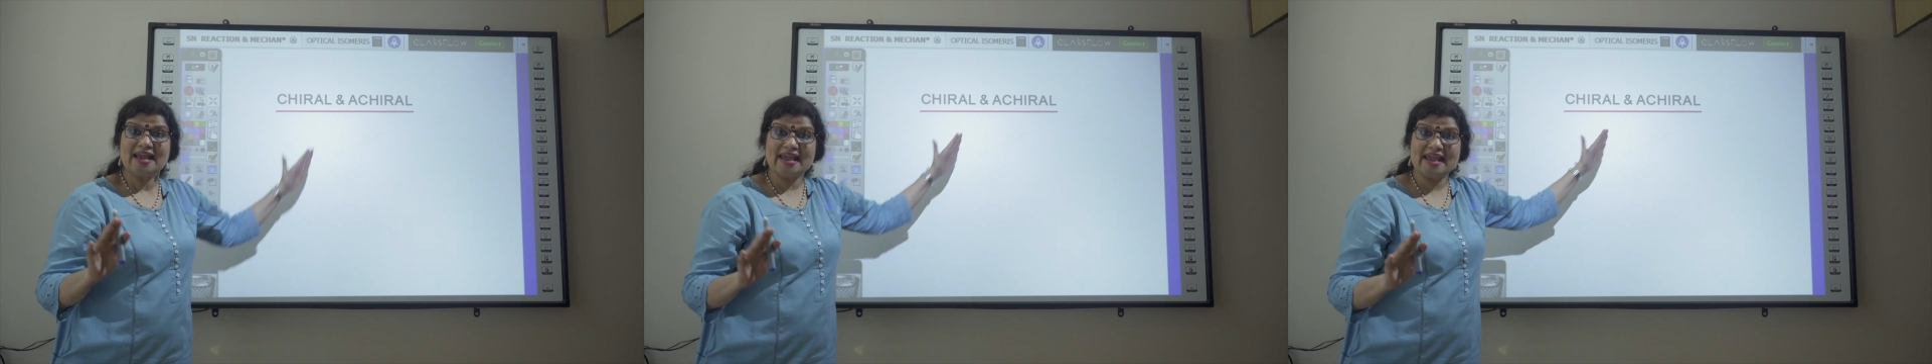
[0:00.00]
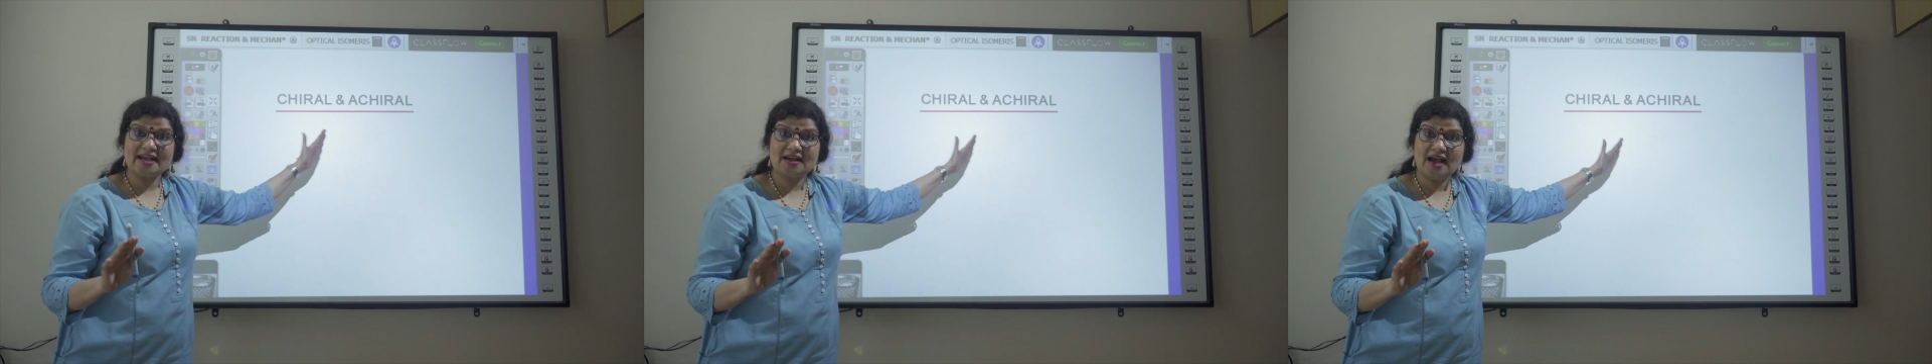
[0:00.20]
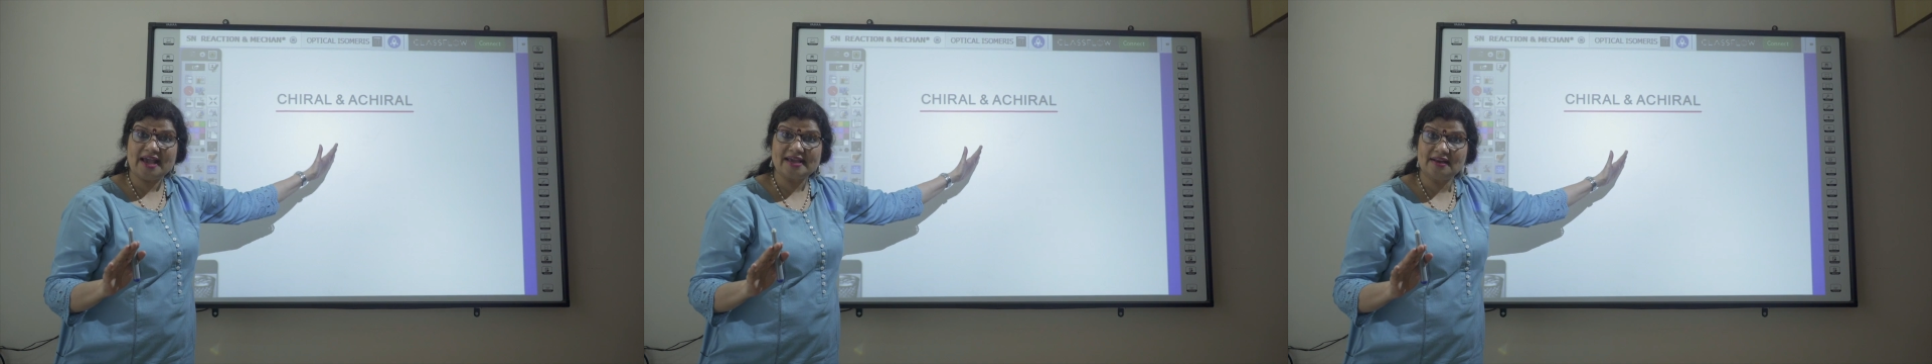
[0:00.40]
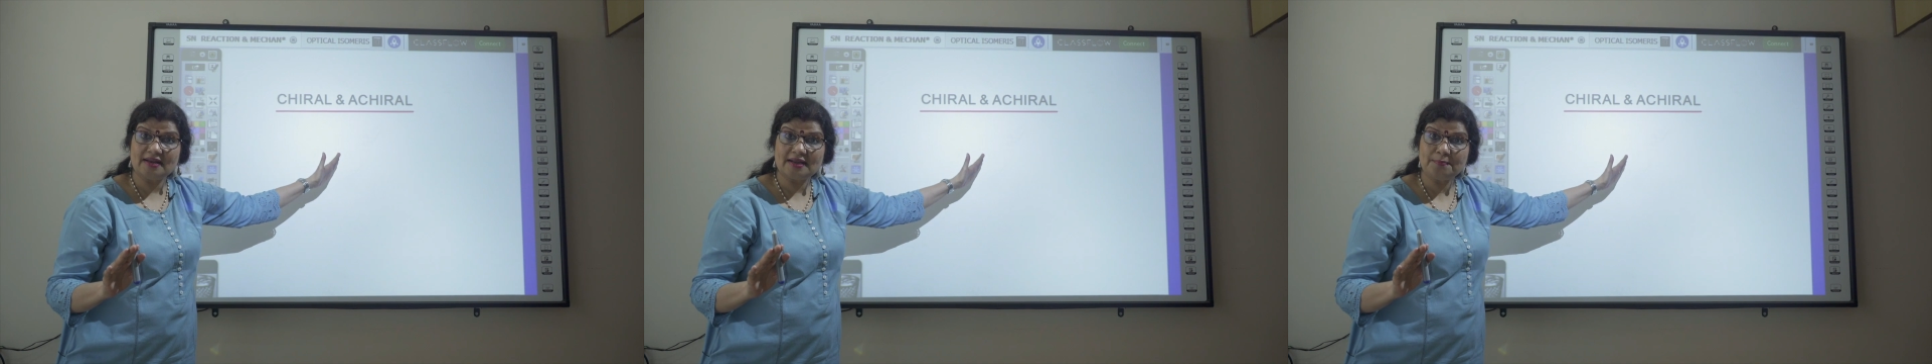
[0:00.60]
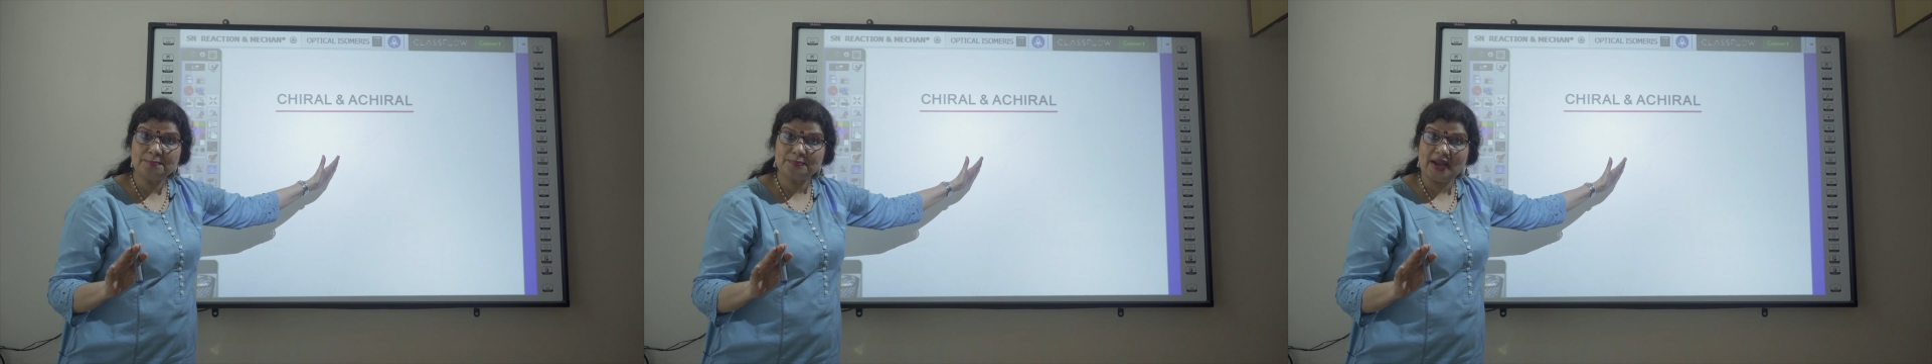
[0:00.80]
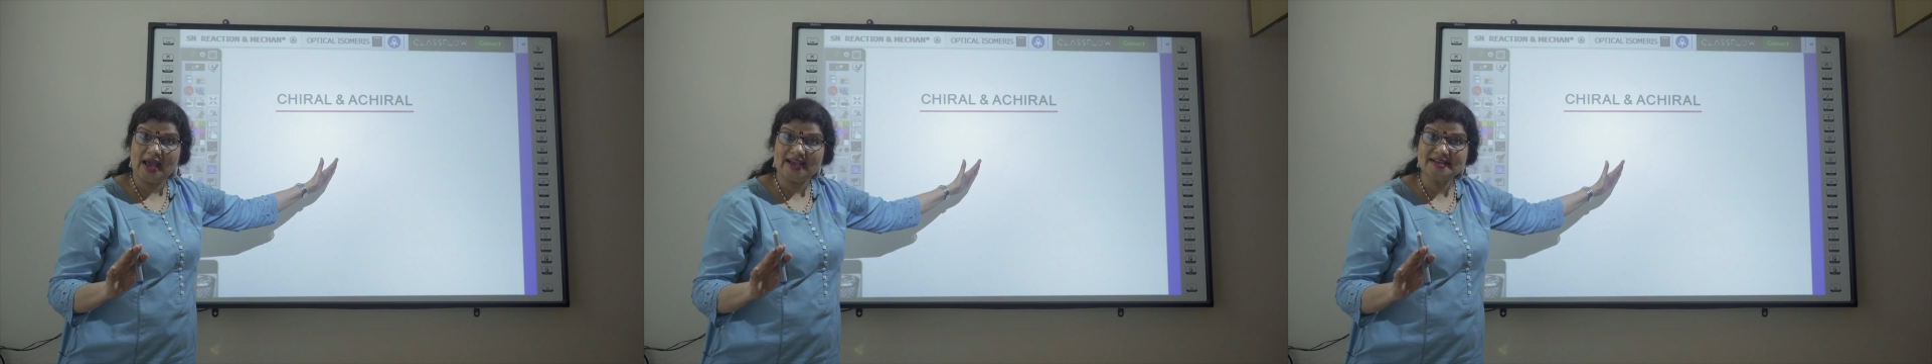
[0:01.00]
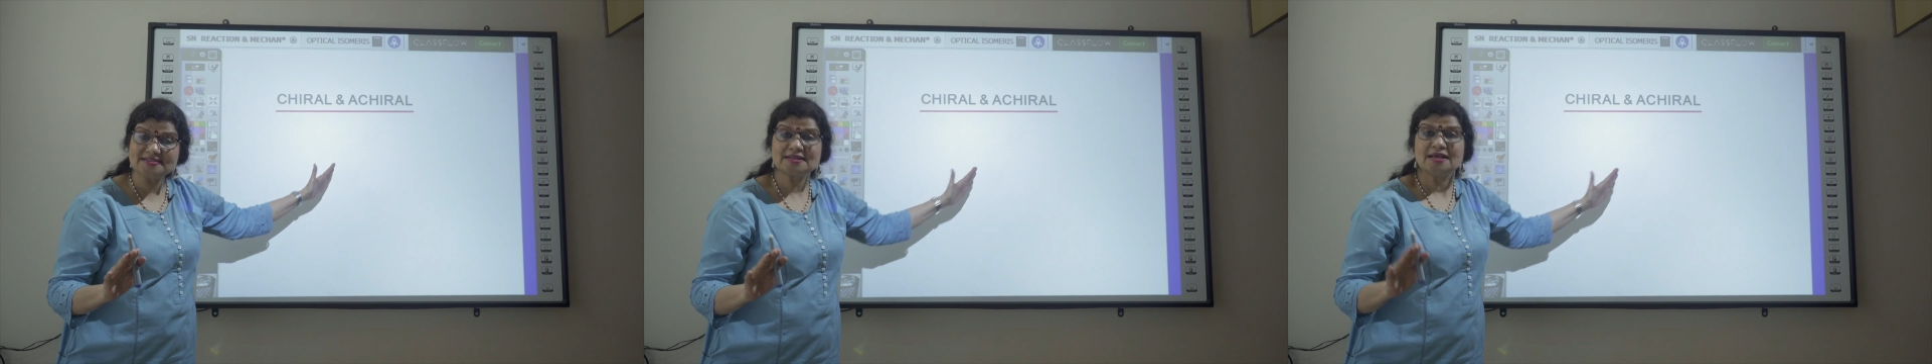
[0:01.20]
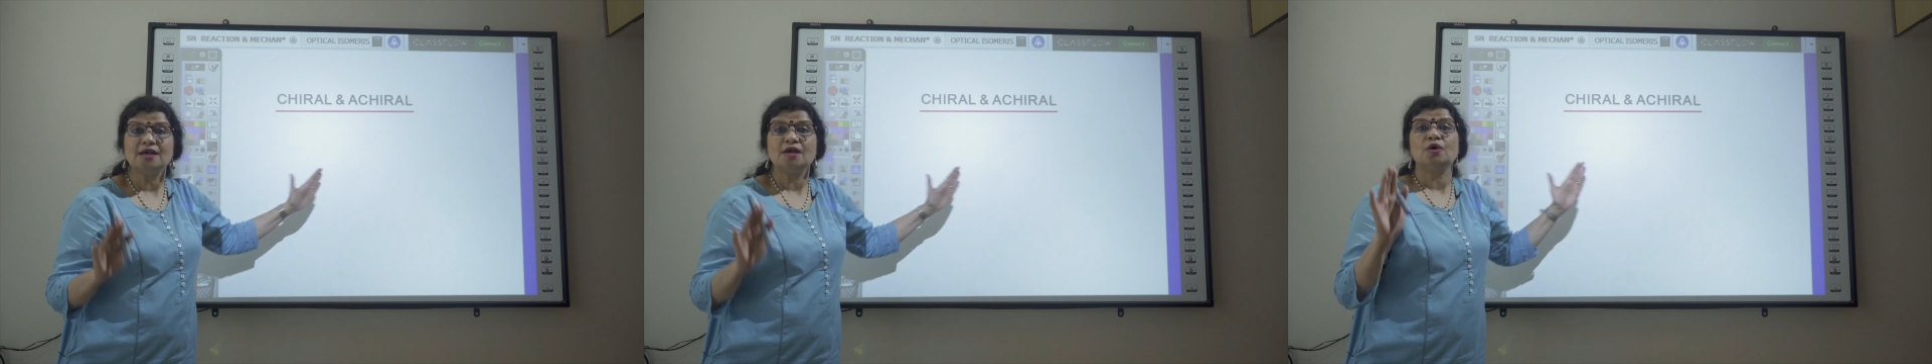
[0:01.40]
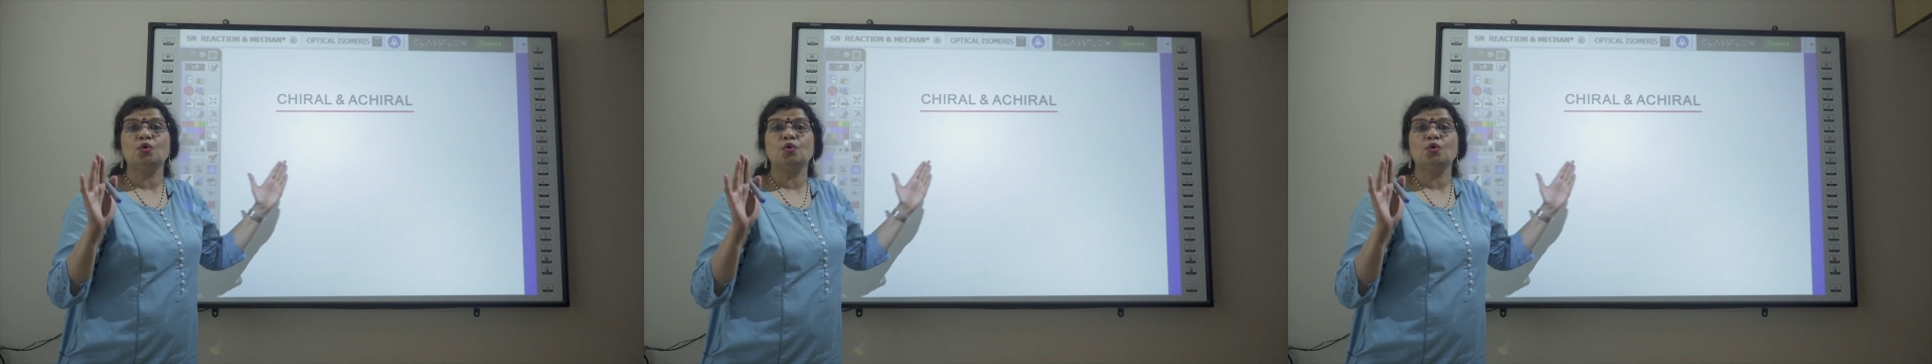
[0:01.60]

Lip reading: Achiral implies